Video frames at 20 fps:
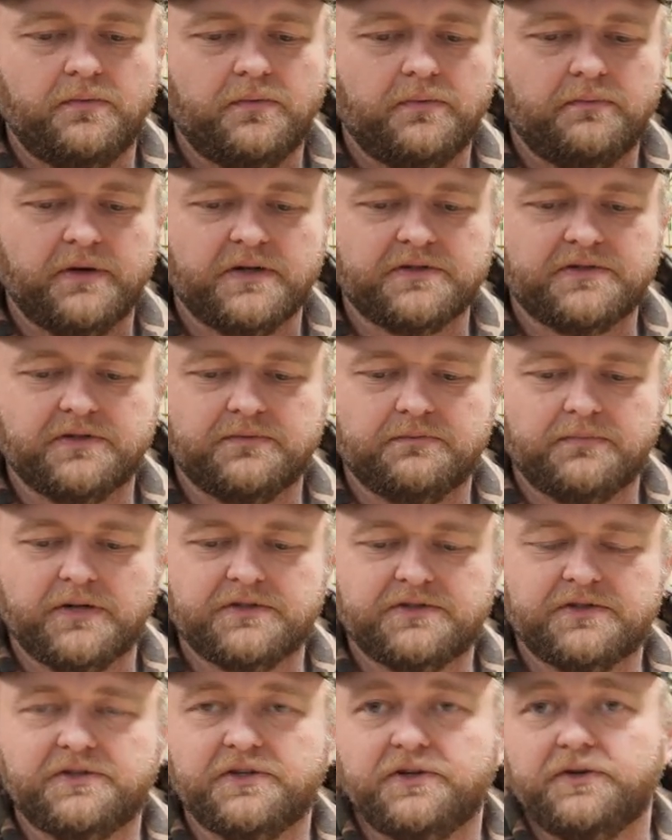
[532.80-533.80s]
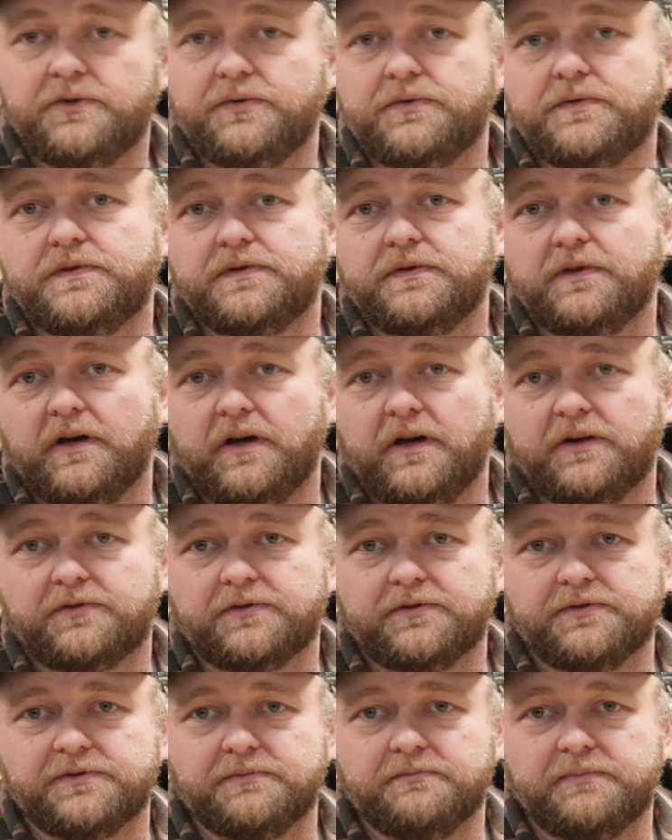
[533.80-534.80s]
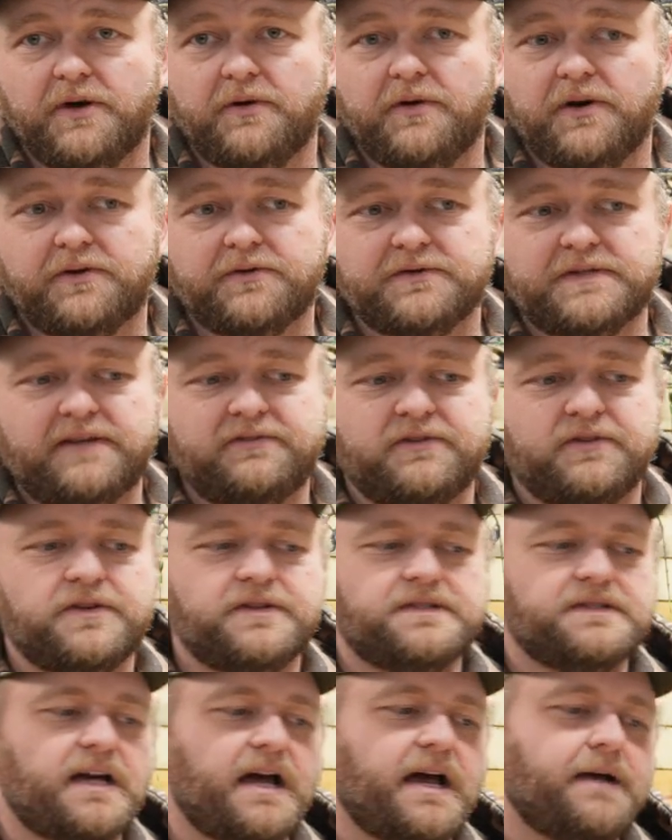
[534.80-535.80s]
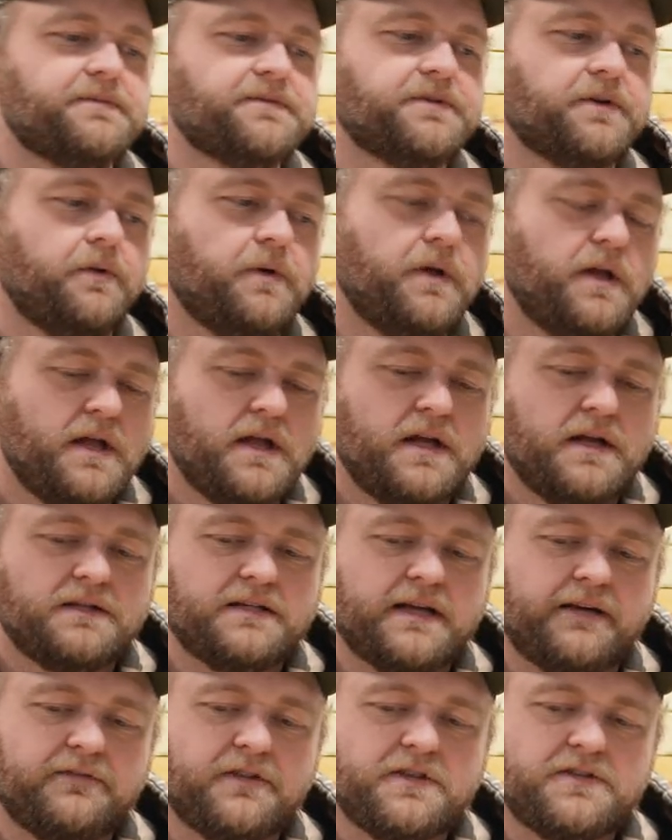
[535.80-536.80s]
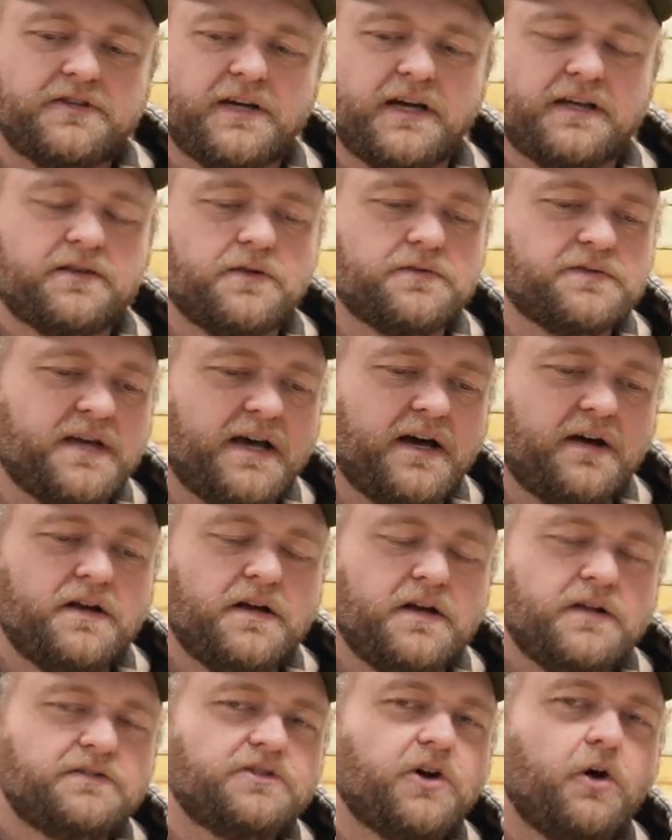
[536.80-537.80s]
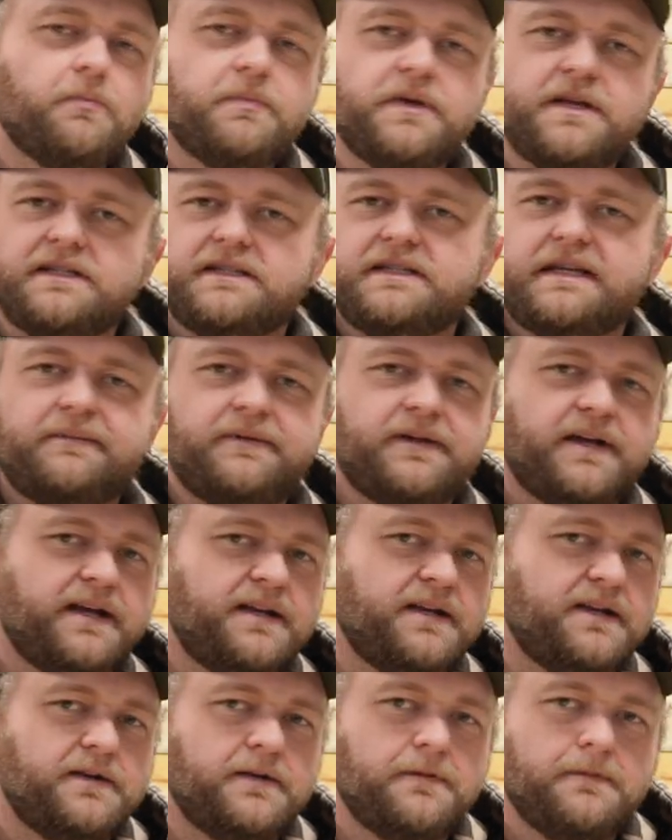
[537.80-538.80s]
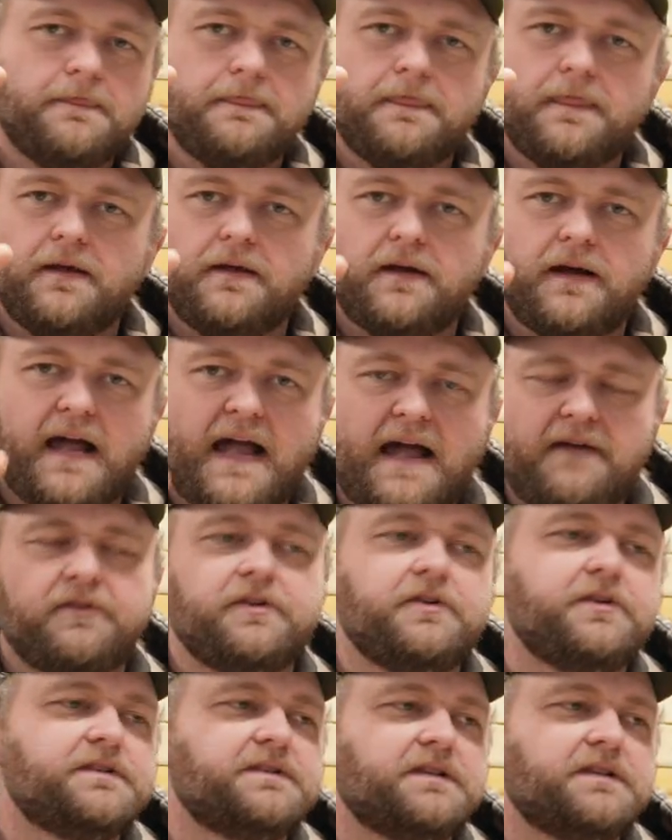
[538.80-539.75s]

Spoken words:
bunch of dudes, hunters and bow hunters having a good time. So definitely check those out. Don't be intimidated. Have a good